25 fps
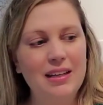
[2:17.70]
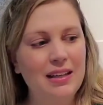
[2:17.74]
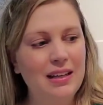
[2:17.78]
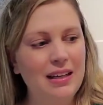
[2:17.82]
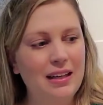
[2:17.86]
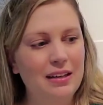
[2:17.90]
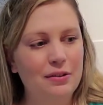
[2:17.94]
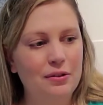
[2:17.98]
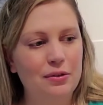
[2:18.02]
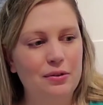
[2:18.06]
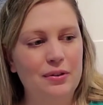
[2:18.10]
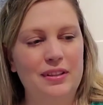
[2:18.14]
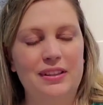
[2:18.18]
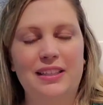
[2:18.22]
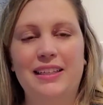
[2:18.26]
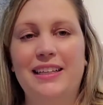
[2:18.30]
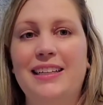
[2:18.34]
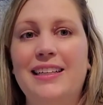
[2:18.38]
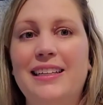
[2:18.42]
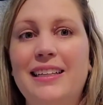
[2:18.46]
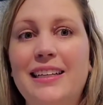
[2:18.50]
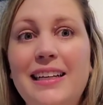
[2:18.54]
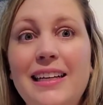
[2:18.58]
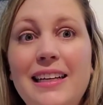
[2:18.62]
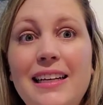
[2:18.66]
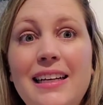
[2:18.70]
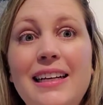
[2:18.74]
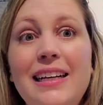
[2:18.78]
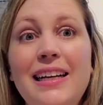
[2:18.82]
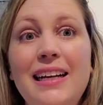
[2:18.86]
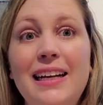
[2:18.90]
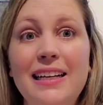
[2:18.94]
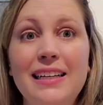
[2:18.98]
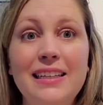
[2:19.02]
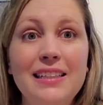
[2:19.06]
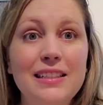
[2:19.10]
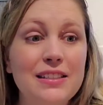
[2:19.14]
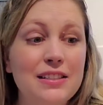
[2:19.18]
acrylic.
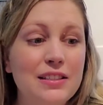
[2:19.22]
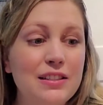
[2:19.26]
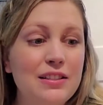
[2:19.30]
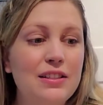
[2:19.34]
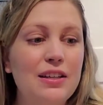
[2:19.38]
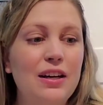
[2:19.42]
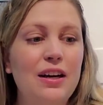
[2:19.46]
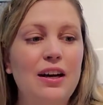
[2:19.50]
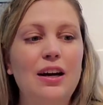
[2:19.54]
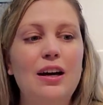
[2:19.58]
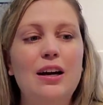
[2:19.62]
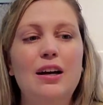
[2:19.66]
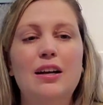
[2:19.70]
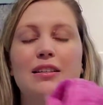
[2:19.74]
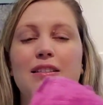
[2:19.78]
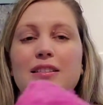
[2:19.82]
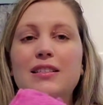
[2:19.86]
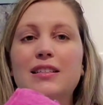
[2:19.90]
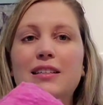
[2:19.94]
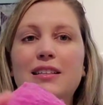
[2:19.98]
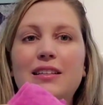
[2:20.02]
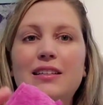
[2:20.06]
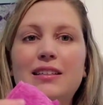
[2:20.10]
It is not